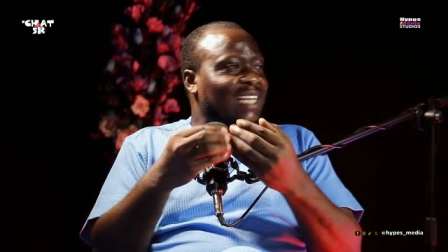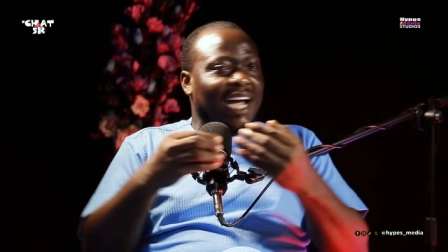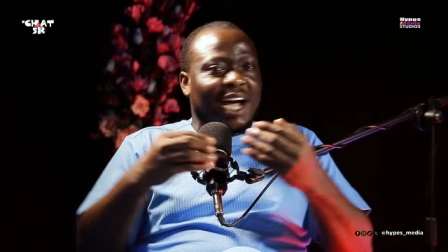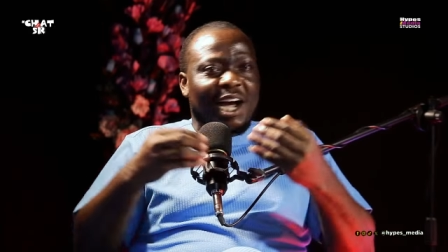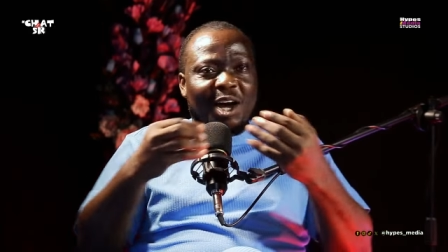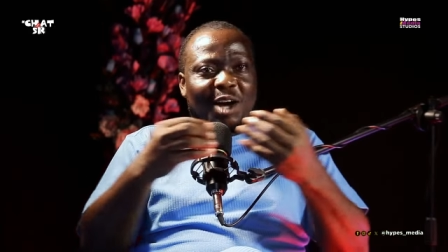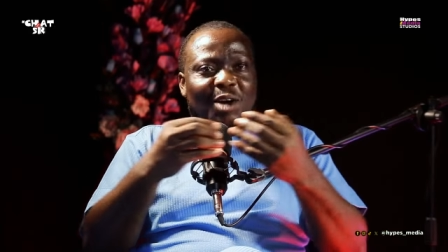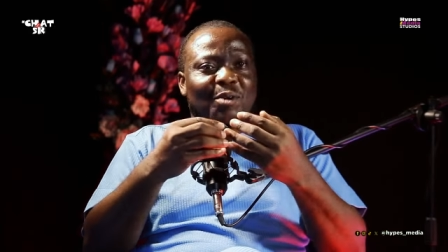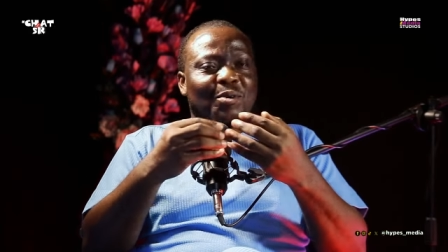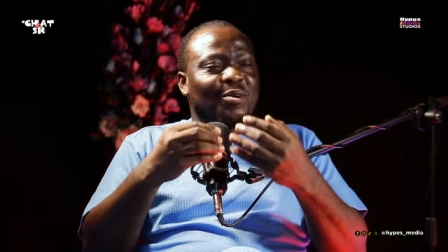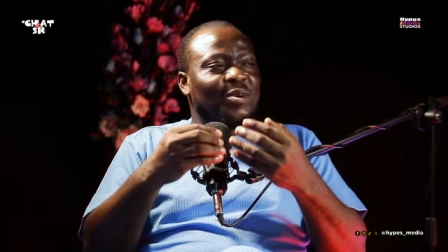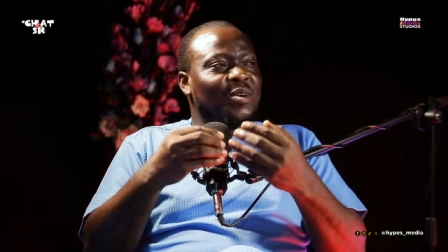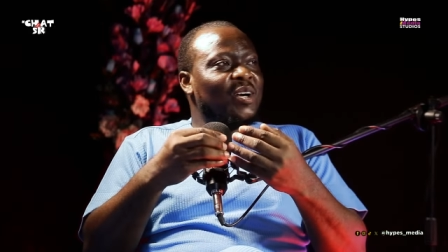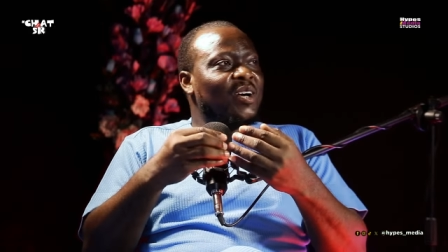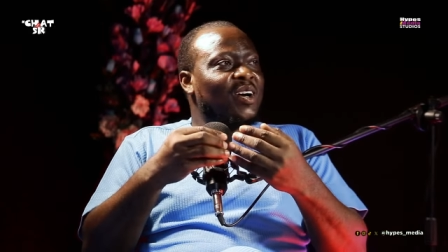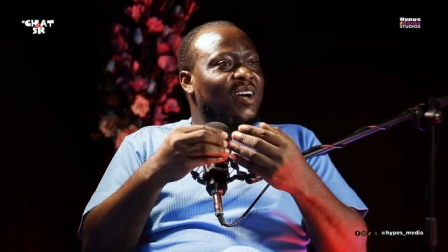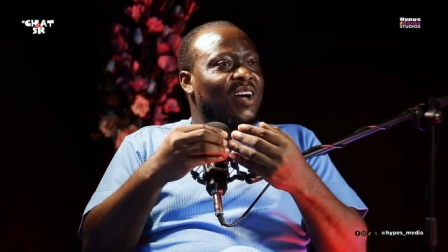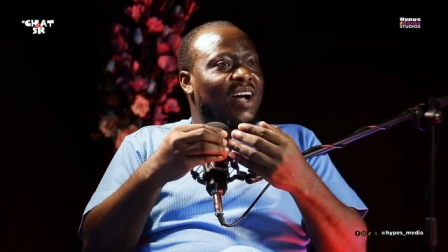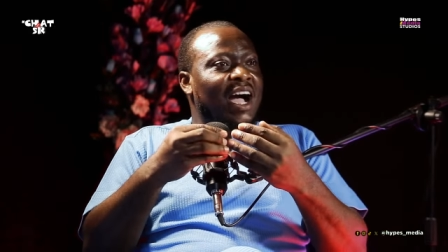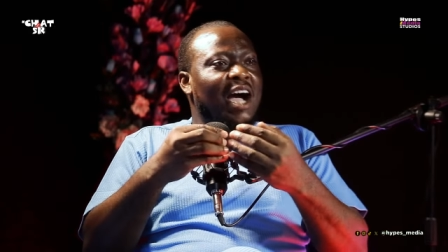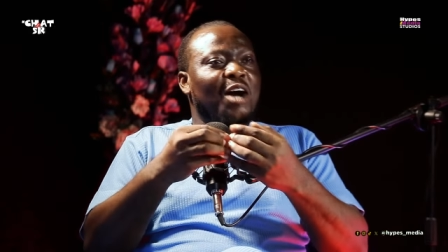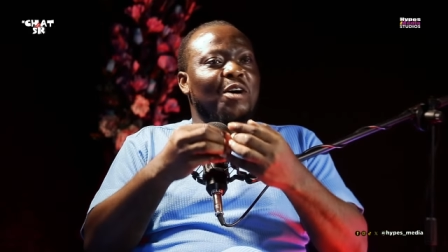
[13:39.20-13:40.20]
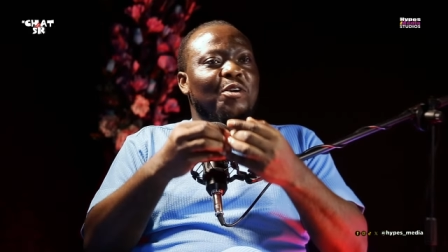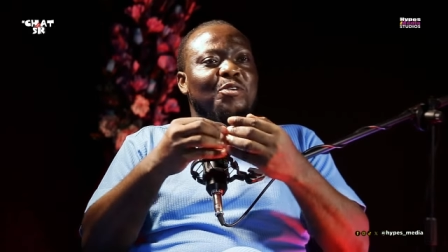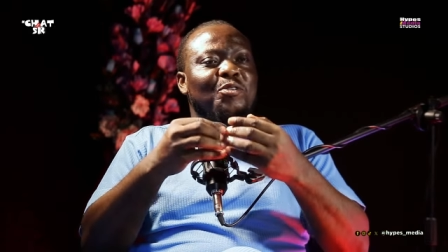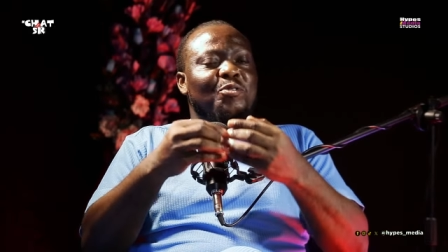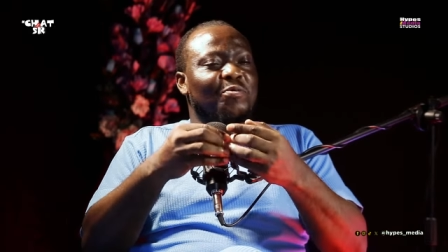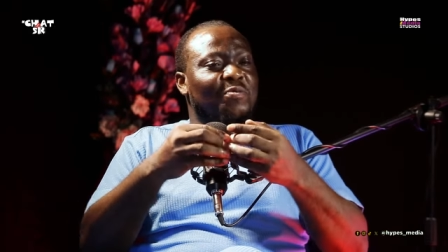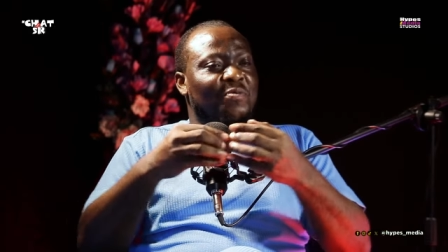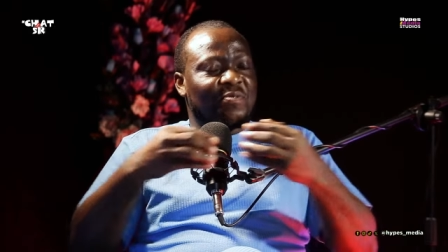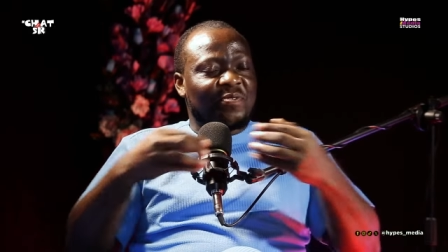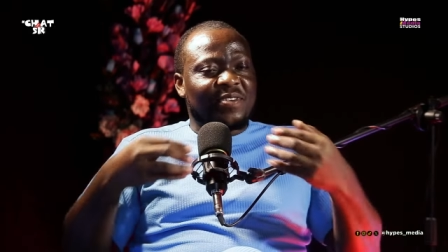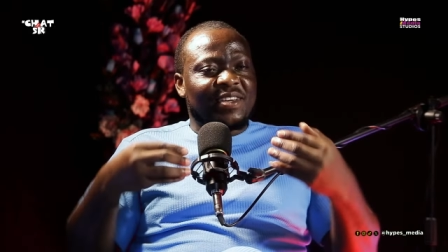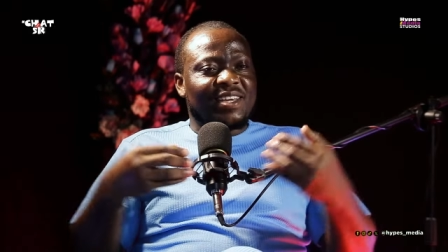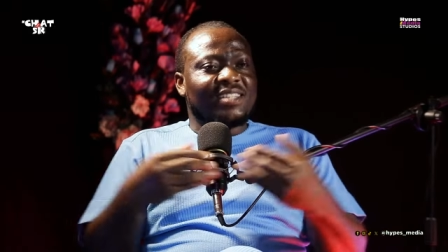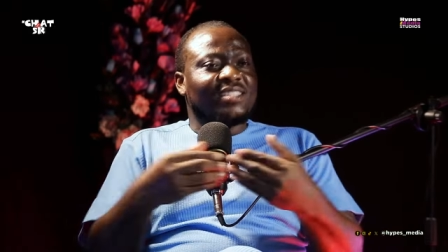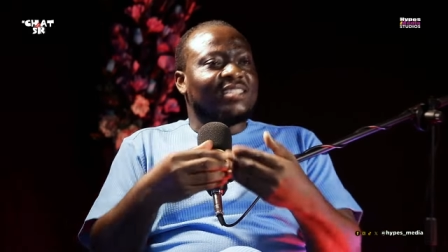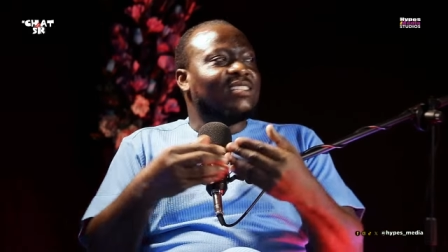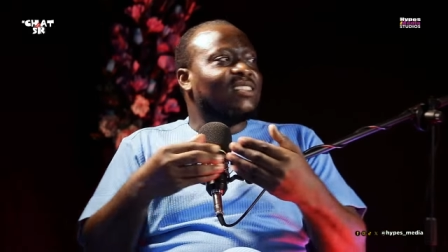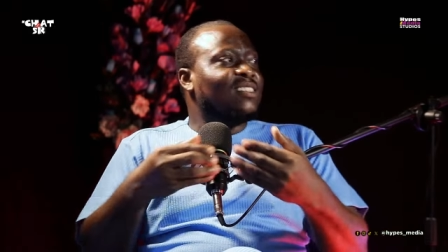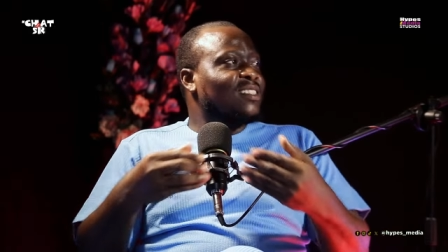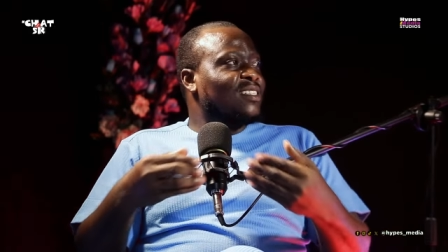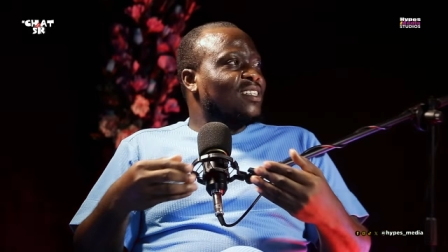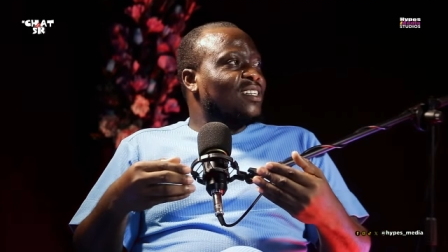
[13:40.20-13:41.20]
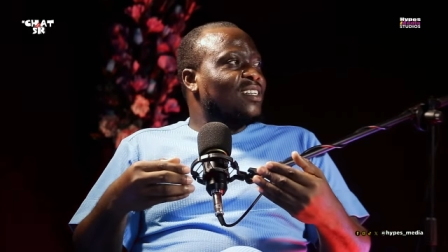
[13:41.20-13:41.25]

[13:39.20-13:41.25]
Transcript: how how you feel